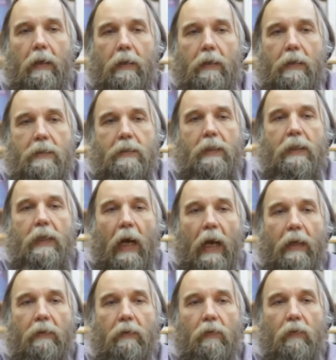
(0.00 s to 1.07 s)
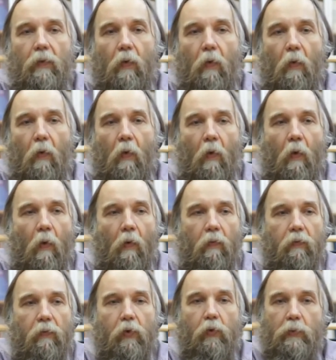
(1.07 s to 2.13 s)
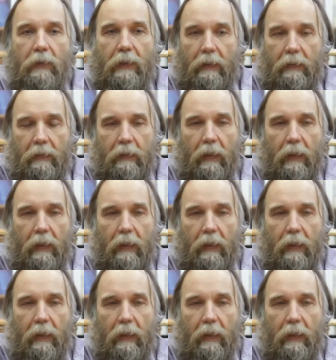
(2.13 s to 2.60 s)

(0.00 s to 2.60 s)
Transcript: is a kind of junta,